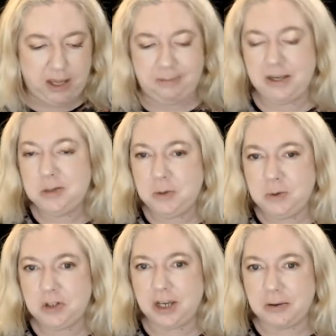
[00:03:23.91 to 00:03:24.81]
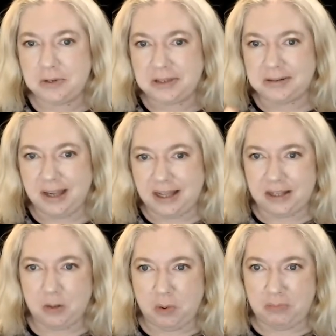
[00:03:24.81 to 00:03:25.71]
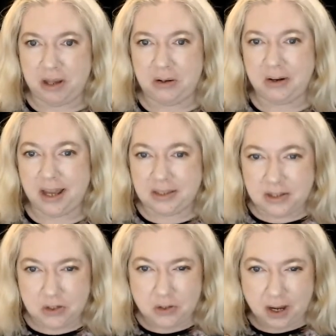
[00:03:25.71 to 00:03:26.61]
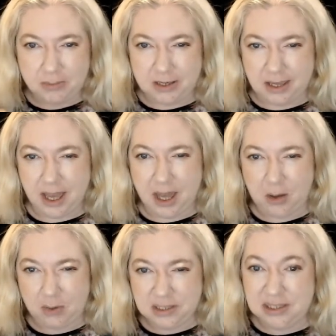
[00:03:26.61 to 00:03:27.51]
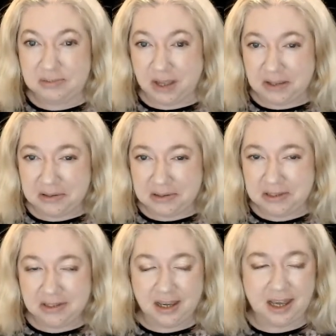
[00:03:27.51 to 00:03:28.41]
It makes me wish I was a little bit better at describing how it smells,